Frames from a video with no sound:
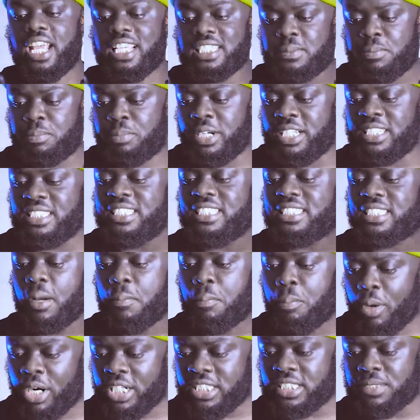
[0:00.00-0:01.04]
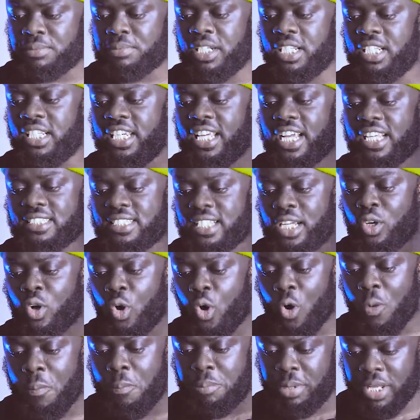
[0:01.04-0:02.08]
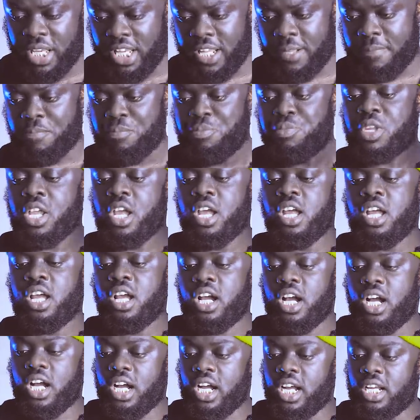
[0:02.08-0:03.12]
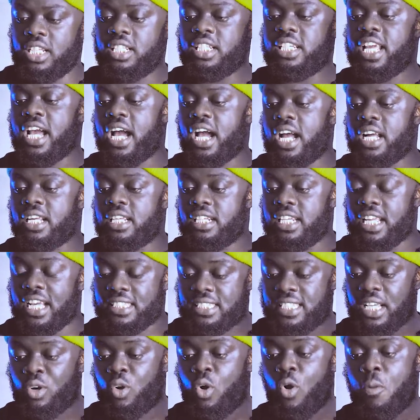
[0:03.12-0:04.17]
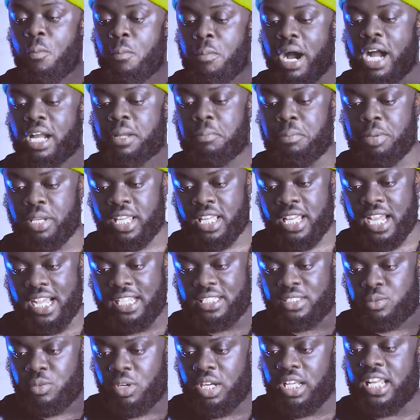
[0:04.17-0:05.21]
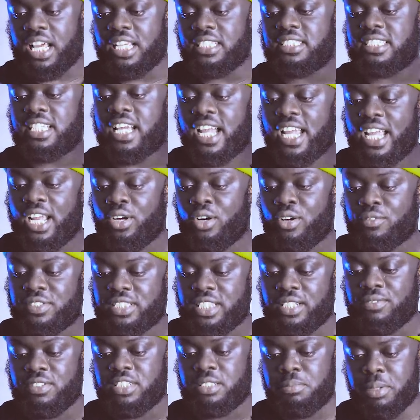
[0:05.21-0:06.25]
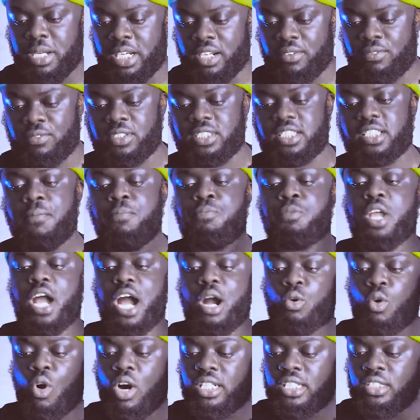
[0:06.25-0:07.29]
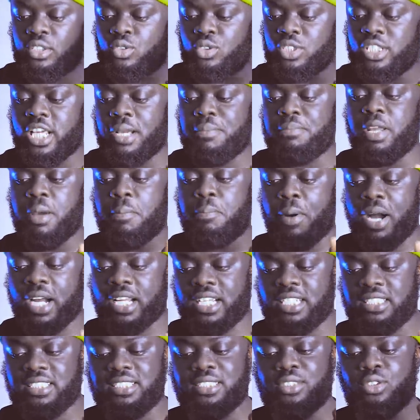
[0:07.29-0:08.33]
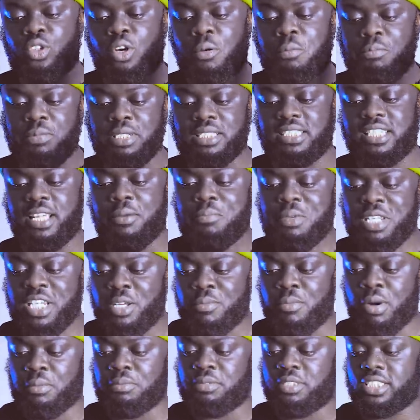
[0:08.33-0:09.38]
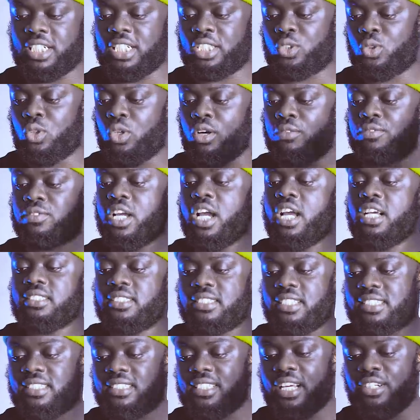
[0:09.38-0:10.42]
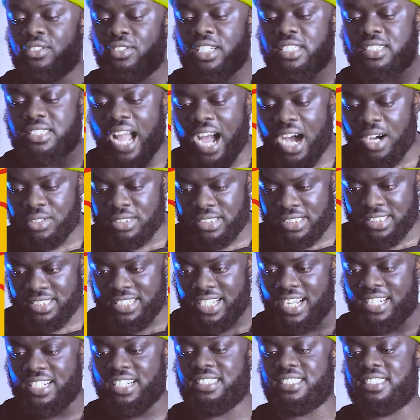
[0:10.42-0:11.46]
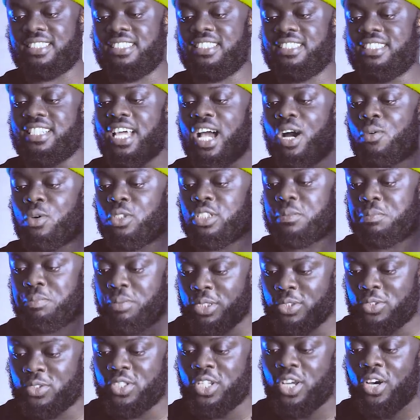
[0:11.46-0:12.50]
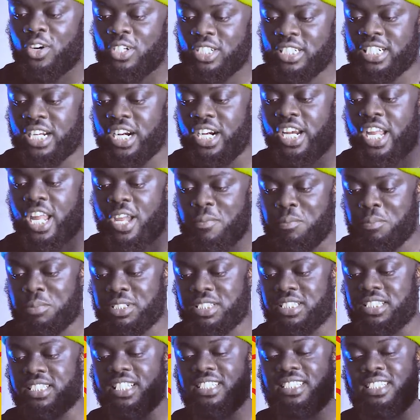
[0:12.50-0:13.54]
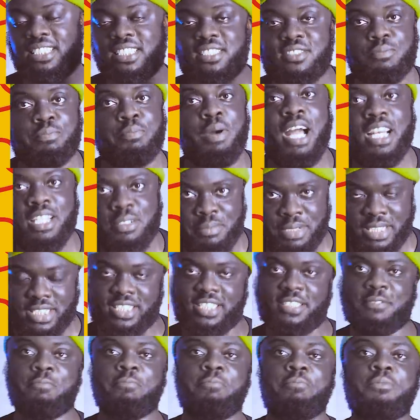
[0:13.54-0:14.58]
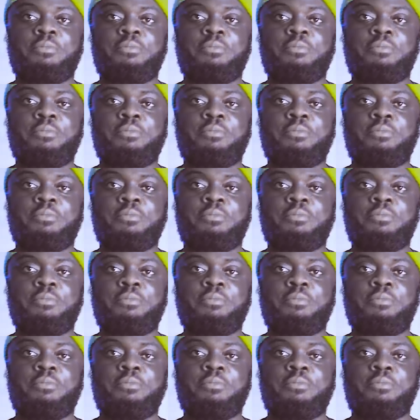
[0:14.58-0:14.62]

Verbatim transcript: expressed disappointment in their take-home pay, uh, in their in their take-home back pay, as well as their end-of-service benefit. According to them, the package did not meet the minimum threshold of six hundred thousand Ghana cedis that was paid to the ordinary M Ps in the sixth Parliament.